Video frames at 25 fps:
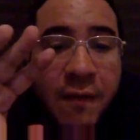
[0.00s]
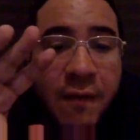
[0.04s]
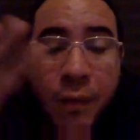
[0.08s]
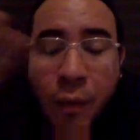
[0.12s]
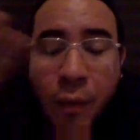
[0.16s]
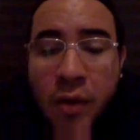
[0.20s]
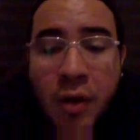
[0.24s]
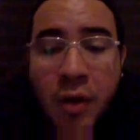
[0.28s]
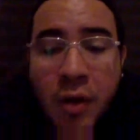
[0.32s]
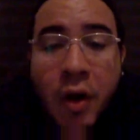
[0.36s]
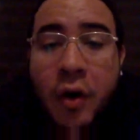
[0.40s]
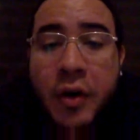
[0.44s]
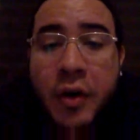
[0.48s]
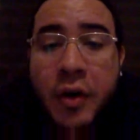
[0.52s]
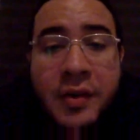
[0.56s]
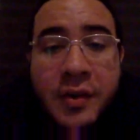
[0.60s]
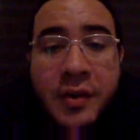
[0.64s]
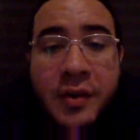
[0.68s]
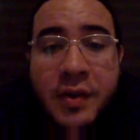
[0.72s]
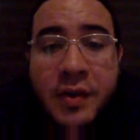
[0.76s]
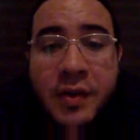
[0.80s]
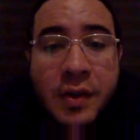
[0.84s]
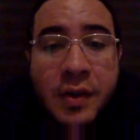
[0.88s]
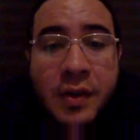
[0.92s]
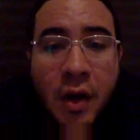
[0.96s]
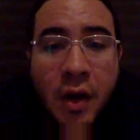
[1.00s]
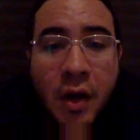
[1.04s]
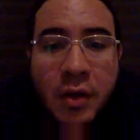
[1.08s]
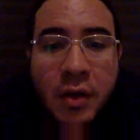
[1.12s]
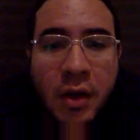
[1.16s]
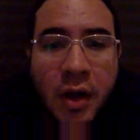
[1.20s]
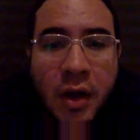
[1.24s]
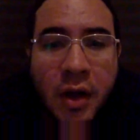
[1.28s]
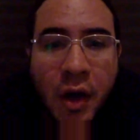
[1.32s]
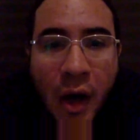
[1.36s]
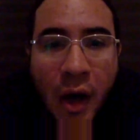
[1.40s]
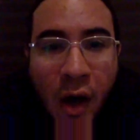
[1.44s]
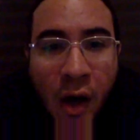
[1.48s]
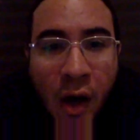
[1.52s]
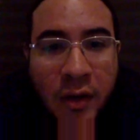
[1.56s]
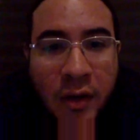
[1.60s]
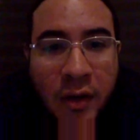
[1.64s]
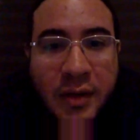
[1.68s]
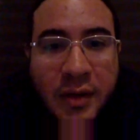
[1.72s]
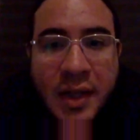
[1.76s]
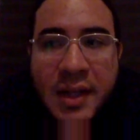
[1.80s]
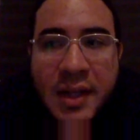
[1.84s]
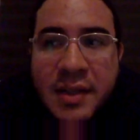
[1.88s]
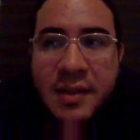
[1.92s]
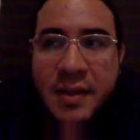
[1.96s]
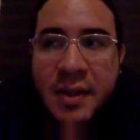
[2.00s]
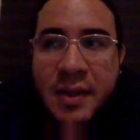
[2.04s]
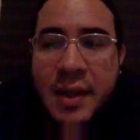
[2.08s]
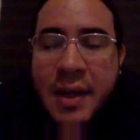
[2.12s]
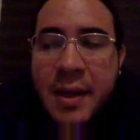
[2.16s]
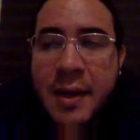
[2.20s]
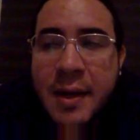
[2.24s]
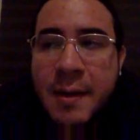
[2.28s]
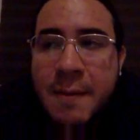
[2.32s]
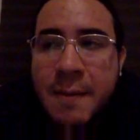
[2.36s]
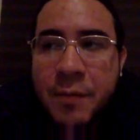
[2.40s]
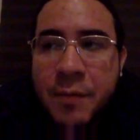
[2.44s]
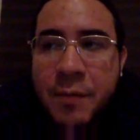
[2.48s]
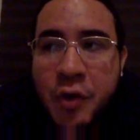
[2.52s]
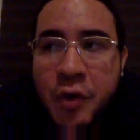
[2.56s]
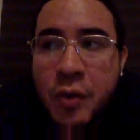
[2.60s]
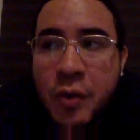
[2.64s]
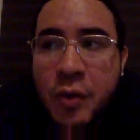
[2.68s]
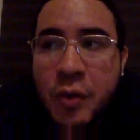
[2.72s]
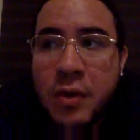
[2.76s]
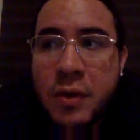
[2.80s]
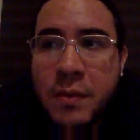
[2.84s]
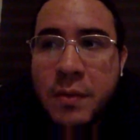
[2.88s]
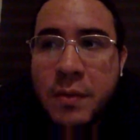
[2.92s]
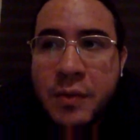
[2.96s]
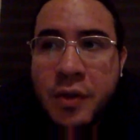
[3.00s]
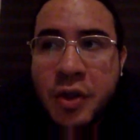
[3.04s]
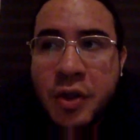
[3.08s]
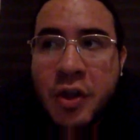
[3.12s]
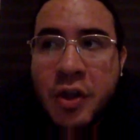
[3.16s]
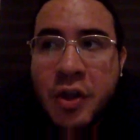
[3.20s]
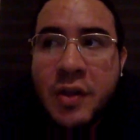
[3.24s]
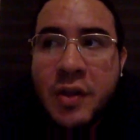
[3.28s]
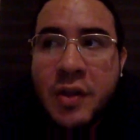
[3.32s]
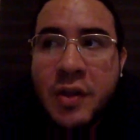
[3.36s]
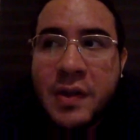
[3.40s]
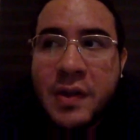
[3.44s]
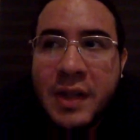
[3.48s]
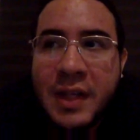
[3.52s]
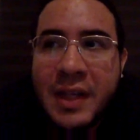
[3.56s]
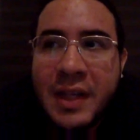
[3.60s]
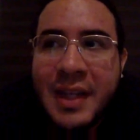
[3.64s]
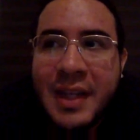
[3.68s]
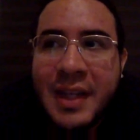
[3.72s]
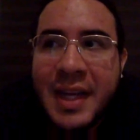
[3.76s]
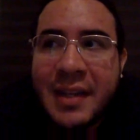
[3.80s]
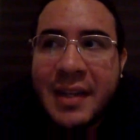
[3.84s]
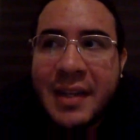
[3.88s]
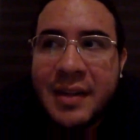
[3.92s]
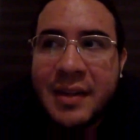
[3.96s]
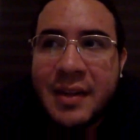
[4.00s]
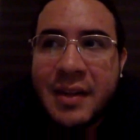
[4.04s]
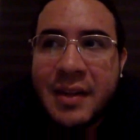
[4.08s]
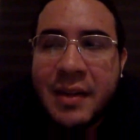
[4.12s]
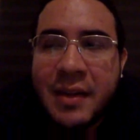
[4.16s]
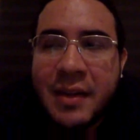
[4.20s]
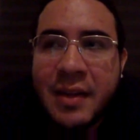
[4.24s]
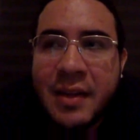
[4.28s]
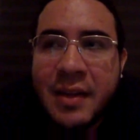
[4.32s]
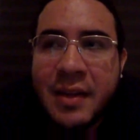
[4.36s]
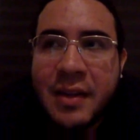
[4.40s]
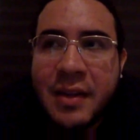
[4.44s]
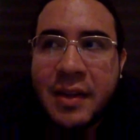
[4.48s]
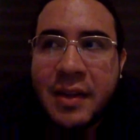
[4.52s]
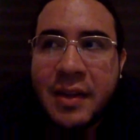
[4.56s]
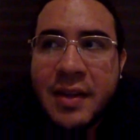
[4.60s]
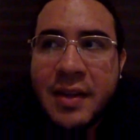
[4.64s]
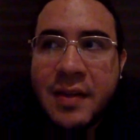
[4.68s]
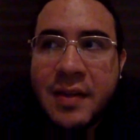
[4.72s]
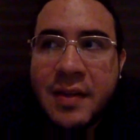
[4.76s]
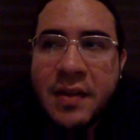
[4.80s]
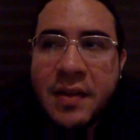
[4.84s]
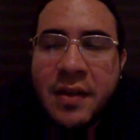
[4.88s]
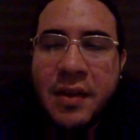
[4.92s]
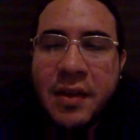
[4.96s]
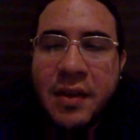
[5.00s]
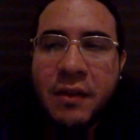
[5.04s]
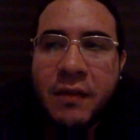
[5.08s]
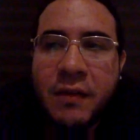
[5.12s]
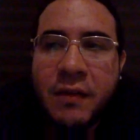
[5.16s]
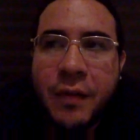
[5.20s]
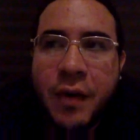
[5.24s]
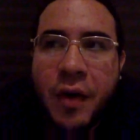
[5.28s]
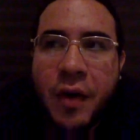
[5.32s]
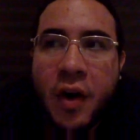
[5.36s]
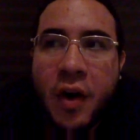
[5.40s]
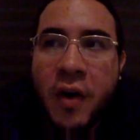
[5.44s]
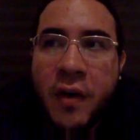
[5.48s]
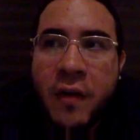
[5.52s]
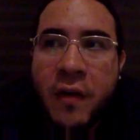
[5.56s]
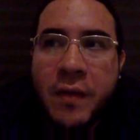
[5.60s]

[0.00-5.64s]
full courses on this, you'll see that this is not for